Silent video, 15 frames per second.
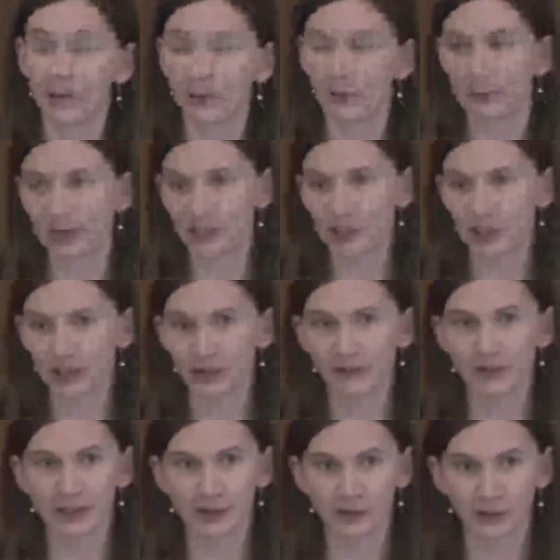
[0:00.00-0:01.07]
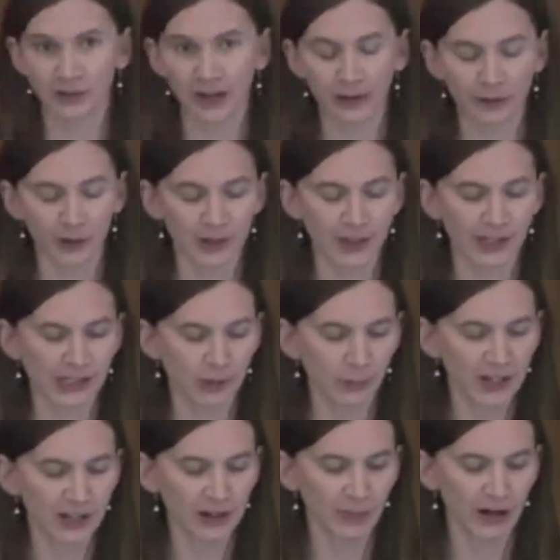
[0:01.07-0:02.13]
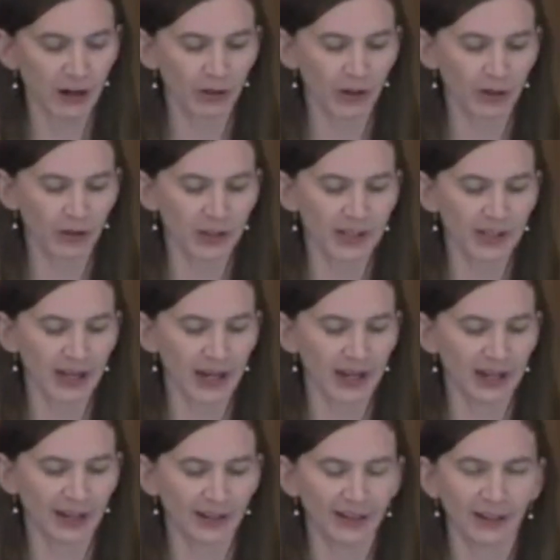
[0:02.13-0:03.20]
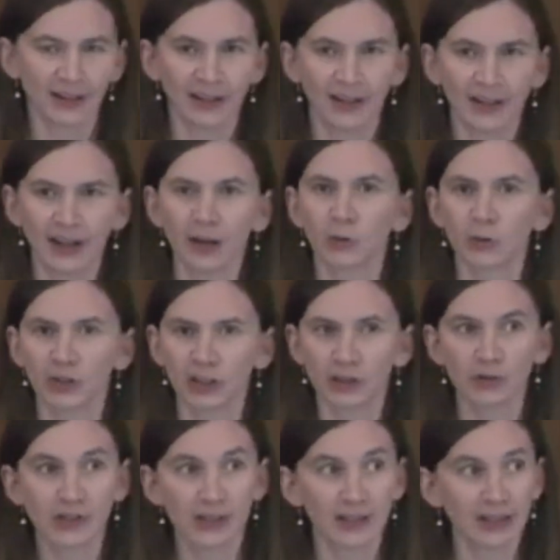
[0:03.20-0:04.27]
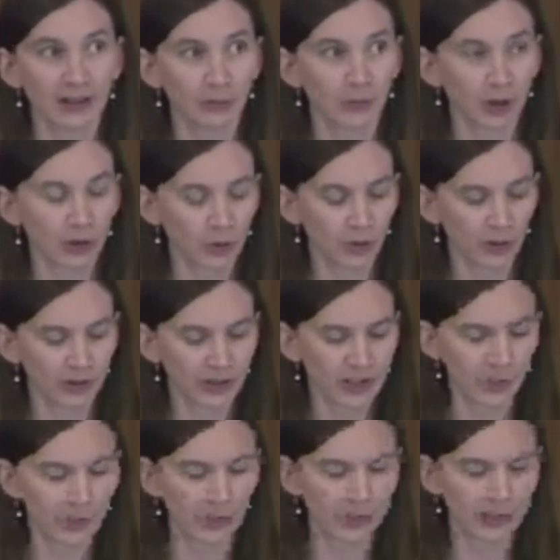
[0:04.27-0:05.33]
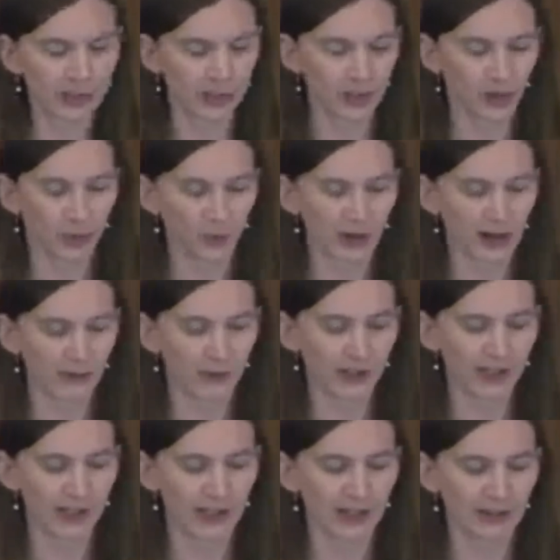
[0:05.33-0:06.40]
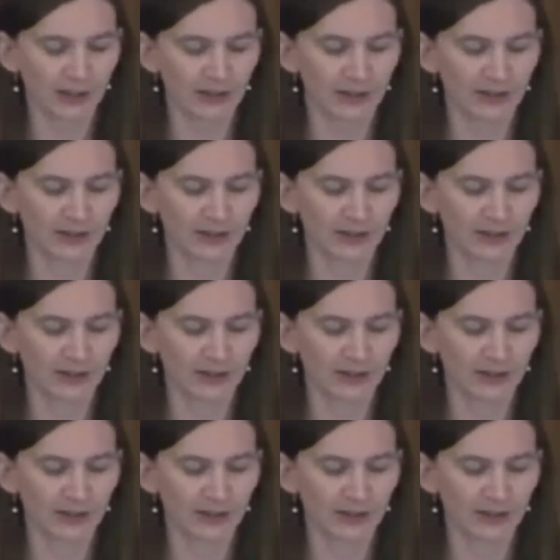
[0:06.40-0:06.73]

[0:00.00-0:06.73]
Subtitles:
the permission of this survivor to speak about her today, I'm going to use the name Nicole to protect her privacy.